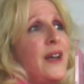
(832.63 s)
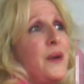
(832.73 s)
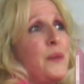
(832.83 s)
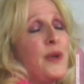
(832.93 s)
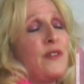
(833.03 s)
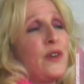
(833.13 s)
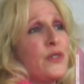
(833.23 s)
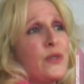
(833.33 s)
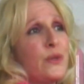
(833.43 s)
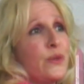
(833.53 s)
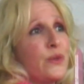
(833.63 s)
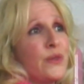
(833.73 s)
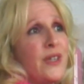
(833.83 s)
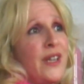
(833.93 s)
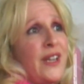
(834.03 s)
but I've also,
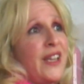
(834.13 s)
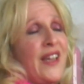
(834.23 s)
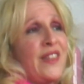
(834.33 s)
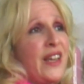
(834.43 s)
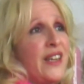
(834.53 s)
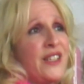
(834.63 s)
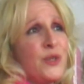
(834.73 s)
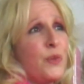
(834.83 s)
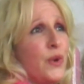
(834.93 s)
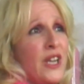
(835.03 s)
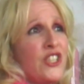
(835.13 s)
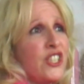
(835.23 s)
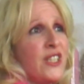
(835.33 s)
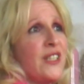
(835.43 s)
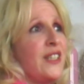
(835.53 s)
again, that
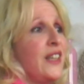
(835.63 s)
inspiration and